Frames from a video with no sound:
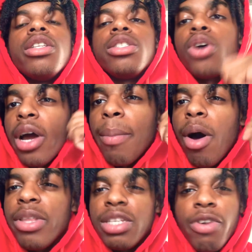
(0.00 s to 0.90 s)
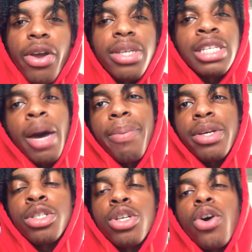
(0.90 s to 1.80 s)
talking about these various
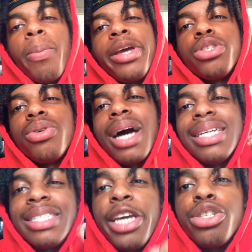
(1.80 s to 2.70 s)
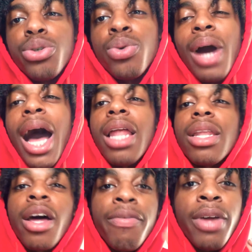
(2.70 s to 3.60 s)
topics. So make sure you guys stay tuned. I
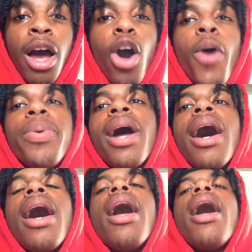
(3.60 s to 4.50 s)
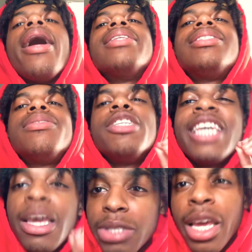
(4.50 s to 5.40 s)
love y'all. I hope y'all
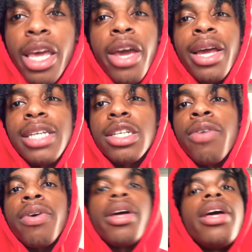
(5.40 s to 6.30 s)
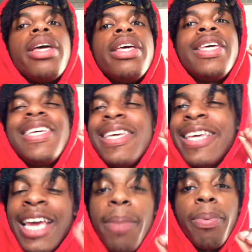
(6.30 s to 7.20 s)
keep taking care of yourself
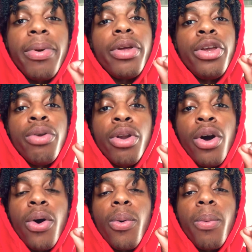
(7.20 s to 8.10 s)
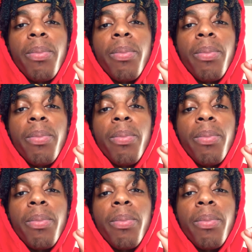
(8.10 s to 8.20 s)
keep, you know,